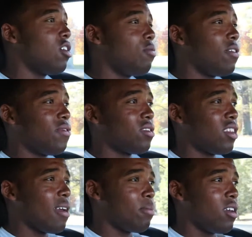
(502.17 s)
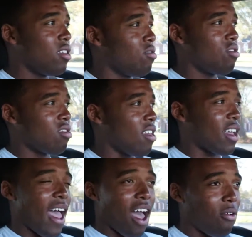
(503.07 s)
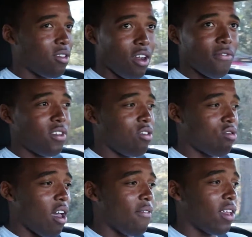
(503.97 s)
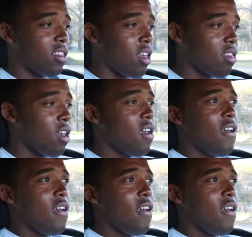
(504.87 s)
know, when you first step in, you're just like, how on earth do you drive like this?